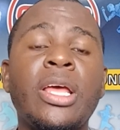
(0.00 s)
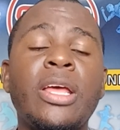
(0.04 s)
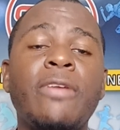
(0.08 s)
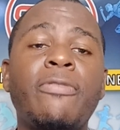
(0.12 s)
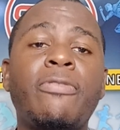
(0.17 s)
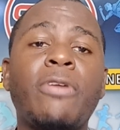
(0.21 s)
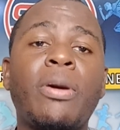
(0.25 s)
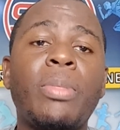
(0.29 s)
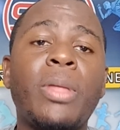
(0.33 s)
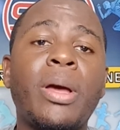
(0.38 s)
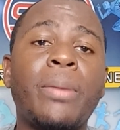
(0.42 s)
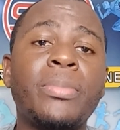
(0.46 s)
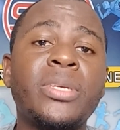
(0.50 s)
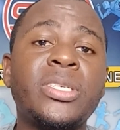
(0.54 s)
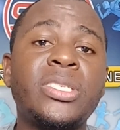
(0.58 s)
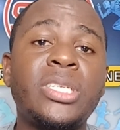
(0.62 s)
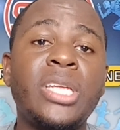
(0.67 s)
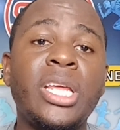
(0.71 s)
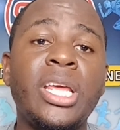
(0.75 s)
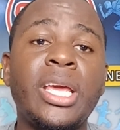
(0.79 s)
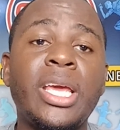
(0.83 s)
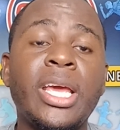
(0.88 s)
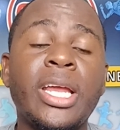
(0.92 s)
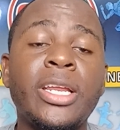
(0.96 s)
If I'm not
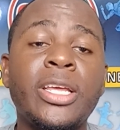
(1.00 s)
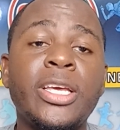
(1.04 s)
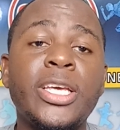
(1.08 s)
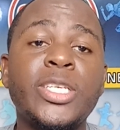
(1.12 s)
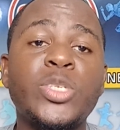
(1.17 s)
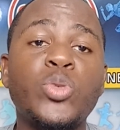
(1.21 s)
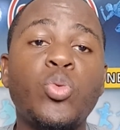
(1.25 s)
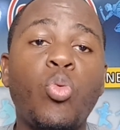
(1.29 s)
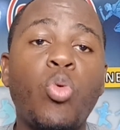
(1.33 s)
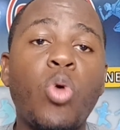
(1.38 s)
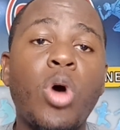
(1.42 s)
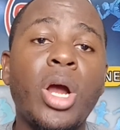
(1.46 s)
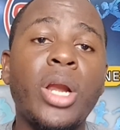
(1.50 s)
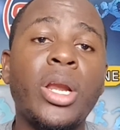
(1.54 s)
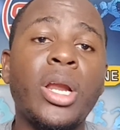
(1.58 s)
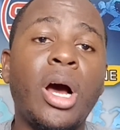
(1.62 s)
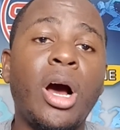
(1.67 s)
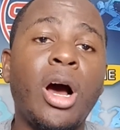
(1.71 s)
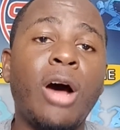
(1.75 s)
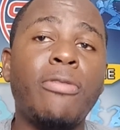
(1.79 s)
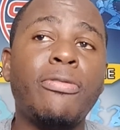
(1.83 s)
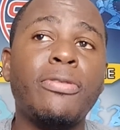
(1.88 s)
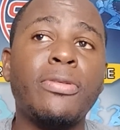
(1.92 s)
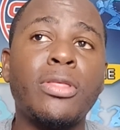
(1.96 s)
mistaken, he's one
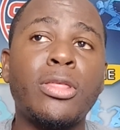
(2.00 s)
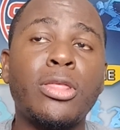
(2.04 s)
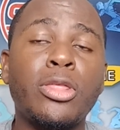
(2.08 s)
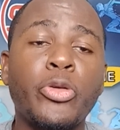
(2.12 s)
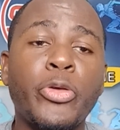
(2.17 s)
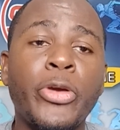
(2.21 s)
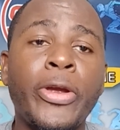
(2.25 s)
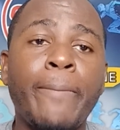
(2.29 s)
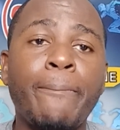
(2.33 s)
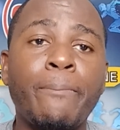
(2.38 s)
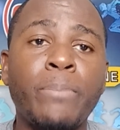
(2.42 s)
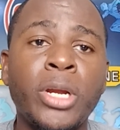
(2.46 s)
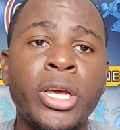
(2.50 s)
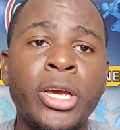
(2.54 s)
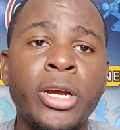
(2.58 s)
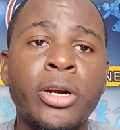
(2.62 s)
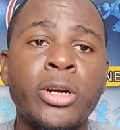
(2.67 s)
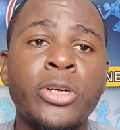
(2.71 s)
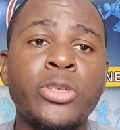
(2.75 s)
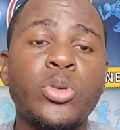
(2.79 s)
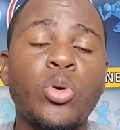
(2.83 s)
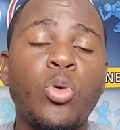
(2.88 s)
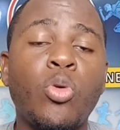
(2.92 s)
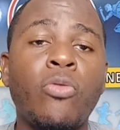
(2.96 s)
of three
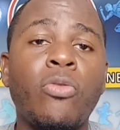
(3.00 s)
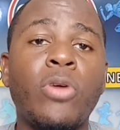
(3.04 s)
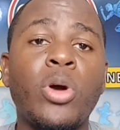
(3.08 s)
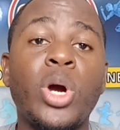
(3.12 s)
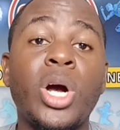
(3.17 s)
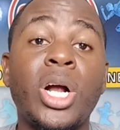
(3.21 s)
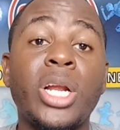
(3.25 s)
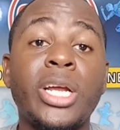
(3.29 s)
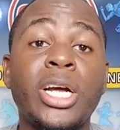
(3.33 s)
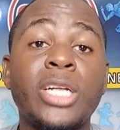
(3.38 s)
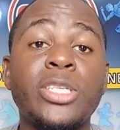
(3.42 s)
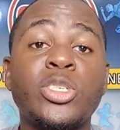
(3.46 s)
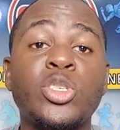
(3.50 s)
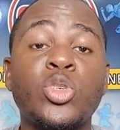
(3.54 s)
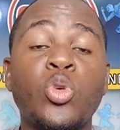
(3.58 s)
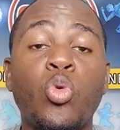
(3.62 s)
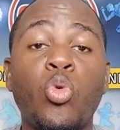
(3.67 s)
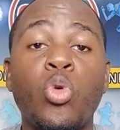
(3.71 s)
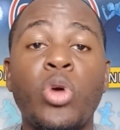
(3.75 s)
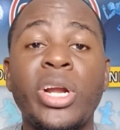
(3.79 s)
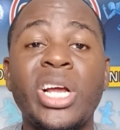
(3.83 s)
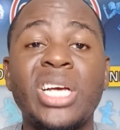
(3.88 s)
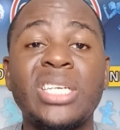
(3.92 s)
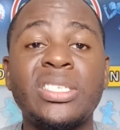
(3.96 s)
players overall that
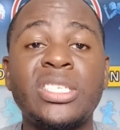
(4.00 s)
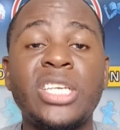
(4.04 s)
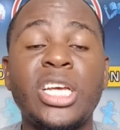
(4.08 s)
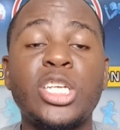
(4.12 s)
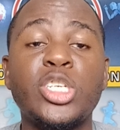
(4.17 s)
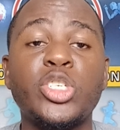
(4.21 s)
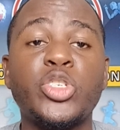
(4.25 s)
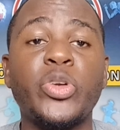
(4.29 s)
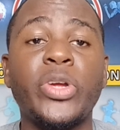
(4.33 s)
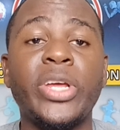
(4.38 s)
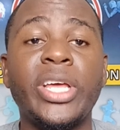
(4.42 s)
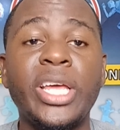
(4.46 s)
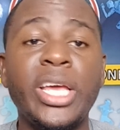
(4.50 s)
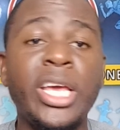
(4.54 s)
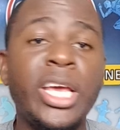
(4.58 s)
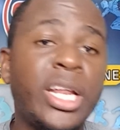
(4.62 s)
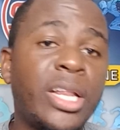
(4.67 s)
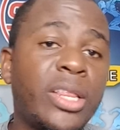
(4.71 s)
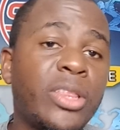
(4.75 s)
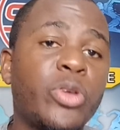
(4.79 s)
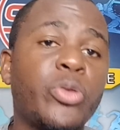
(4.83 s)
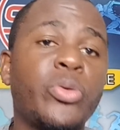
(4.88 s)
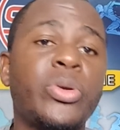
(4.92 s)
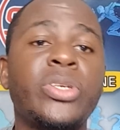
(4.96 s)
scored a century
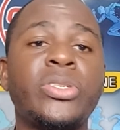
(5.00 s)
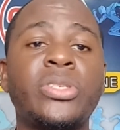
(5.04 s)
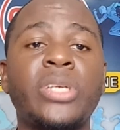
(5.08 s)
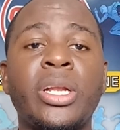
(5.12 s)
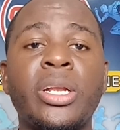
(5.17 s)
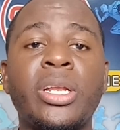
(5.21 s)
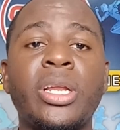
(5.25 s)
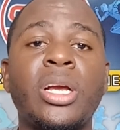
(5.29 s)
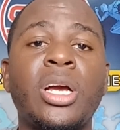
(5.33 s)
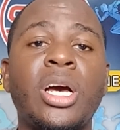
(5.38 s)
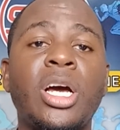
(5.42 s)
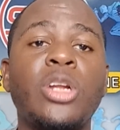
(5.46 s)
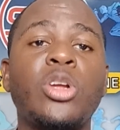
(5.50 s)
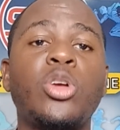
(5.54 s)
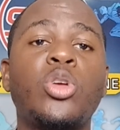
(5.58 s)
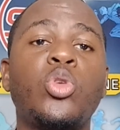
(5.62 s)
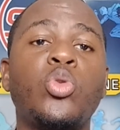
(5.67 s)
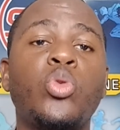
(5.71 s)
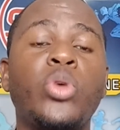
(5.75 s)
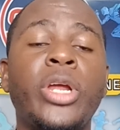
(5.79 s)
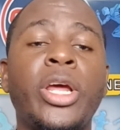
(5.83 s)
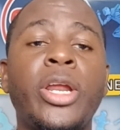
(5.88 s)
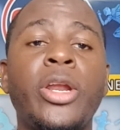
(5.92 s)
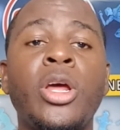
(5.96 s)
in the recently
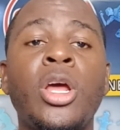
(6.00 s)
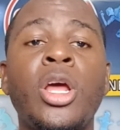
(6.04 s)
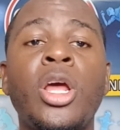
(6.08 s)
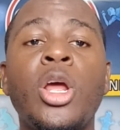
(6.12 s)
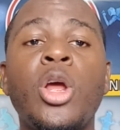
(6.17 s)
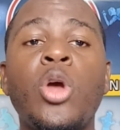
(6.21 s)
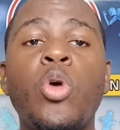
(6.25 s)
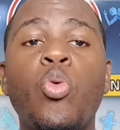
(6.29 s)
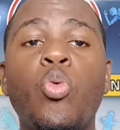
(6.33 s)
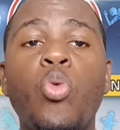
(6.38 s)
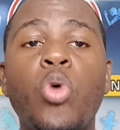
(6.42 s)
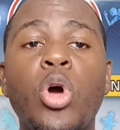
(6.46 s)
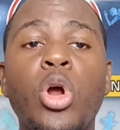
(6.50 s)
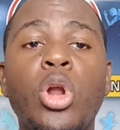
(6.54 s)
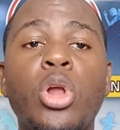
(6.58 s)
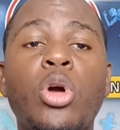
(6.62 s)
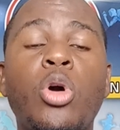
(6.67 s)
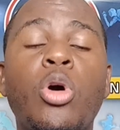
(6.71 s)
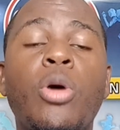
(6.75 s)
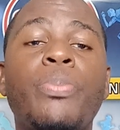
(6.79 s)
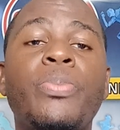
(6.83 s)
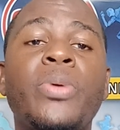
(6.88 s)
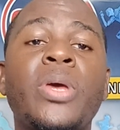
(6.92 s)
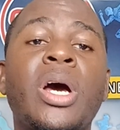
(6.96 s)
concluded World
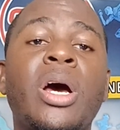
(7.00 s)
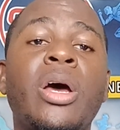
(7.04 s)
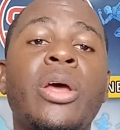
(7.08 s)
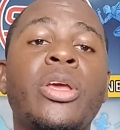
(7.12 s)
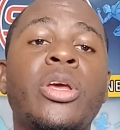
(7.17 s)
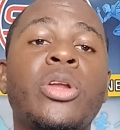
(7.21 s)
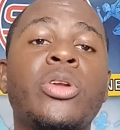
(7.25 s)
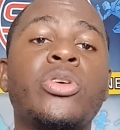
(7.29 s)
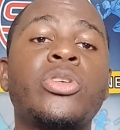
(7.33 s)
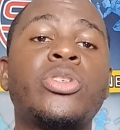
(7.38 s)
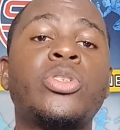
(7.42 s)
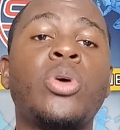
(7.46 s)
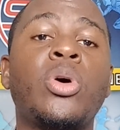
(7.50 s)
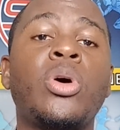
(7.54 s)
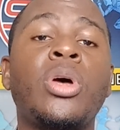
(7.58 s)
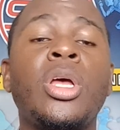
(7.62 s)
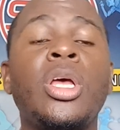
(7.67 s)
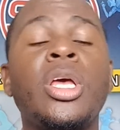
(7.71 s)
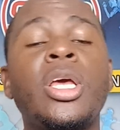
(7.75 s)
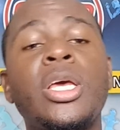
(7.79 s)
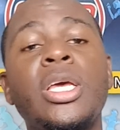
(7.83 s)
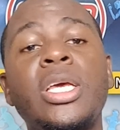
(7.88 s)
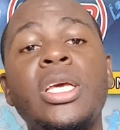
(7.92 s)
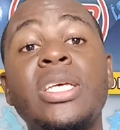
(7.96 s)
Cup. Yeah, you know, so
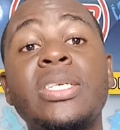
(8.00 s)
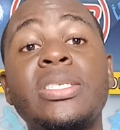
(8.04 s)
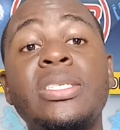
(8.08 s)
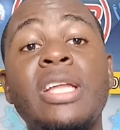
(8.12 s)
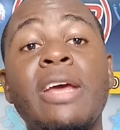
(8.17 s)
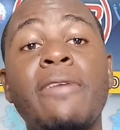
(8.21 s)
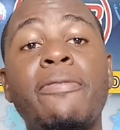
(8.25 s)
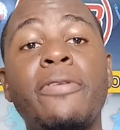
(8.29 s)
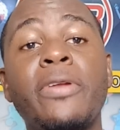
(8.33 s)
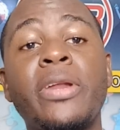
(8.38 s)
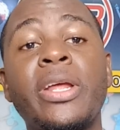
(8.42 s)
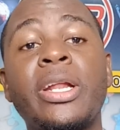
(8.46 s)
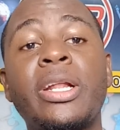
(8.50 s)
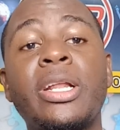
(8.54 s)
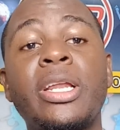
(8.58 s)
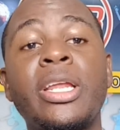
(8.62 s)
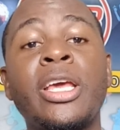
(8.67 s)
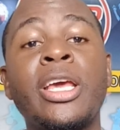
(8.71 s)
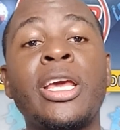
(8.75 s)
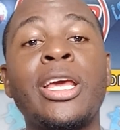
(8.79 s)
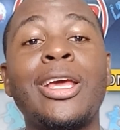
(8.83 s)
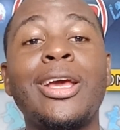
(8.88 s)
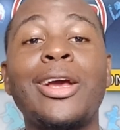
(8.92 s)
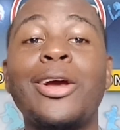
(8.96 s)
he's
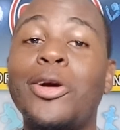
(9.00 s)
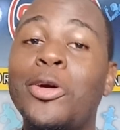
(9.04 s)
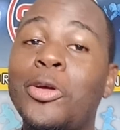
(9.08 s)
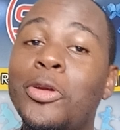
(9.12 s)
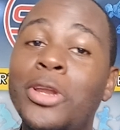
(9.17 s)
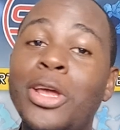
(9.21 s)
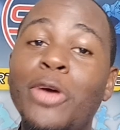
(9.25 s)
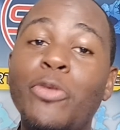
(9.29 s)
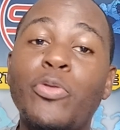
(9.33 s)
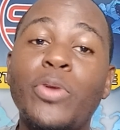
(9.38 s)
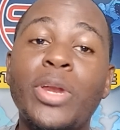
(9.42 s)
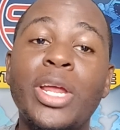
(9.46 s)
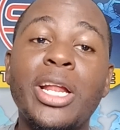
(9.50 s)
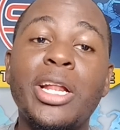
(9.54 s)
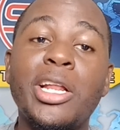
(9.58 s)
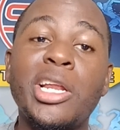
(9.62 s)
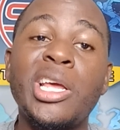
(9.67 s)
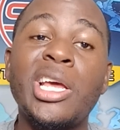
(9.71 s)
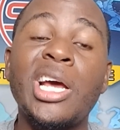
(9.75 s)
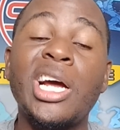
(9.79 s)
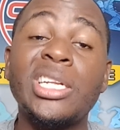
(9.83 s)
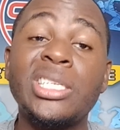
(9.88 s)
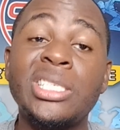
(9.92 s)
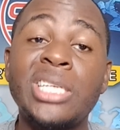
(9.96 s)
definitely
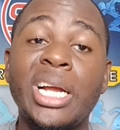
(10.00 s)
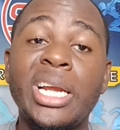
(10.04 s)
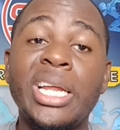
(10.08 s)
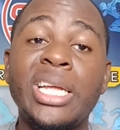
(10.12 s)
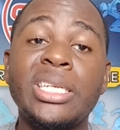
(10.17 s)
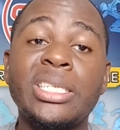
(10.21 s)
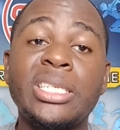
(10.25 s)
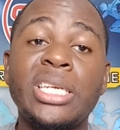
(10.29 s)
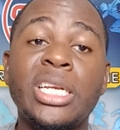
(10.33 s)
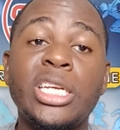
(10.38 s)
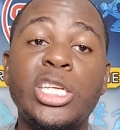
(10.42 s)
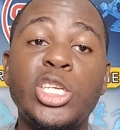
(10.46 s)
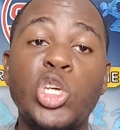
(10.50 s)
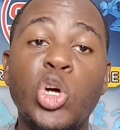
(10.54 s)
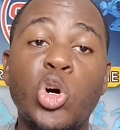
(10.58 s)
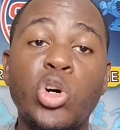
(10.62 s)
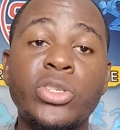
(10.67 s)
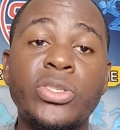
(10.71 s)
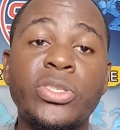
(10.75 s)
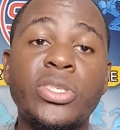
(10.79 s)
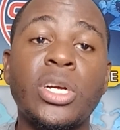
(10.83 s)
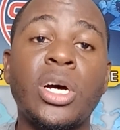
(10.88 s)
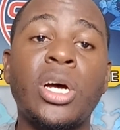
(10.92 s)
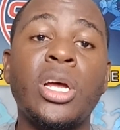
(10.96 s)
definitely a talented
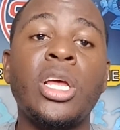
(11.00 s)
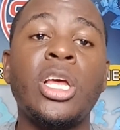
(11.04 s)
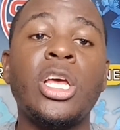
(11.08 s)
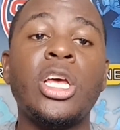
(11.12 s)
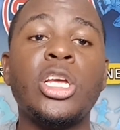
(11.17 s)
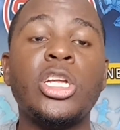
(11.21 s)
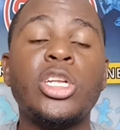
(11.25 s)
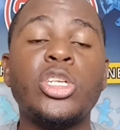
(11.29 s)
youngster.